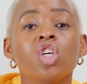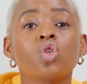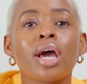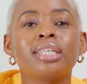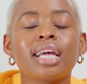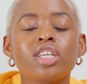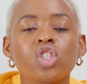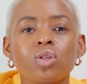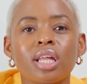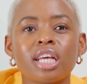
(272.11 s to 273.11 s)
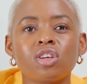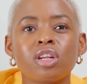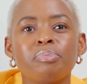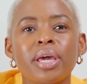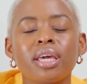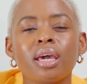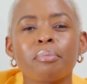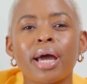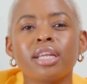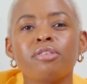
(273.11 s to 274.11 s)
So it does show that I started
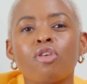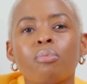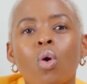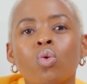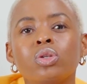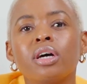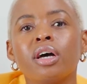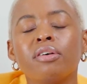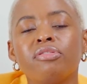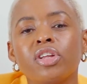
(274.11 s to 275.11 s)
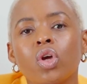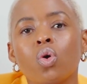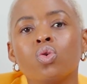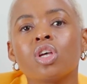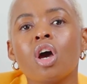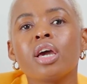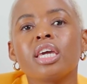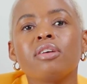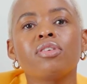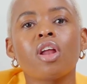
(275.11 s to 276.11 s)
making money from older videos
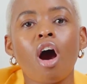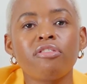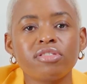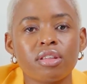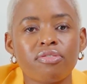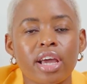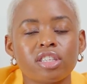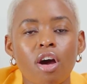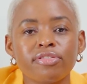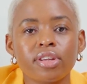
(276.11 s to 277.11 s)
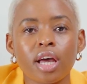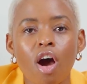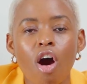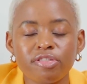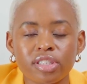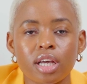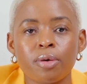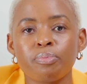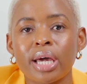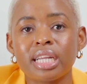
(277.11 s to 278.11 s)
even after the fact, after
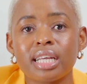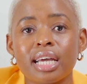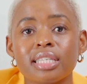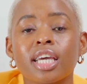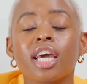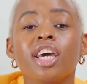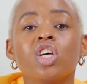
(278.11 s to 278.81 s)
monetizing.